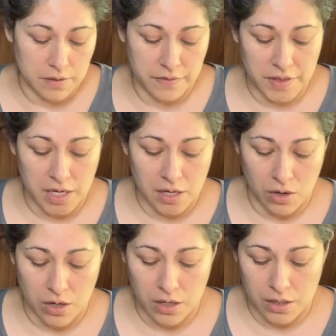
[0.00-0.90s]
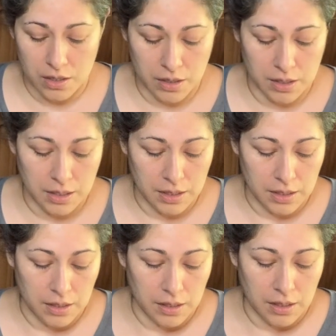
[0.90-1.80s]
they are
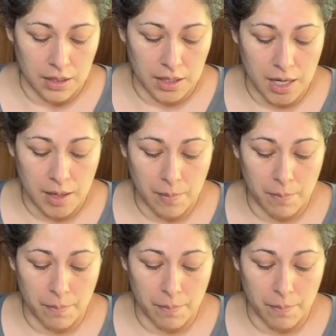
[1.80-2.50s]
la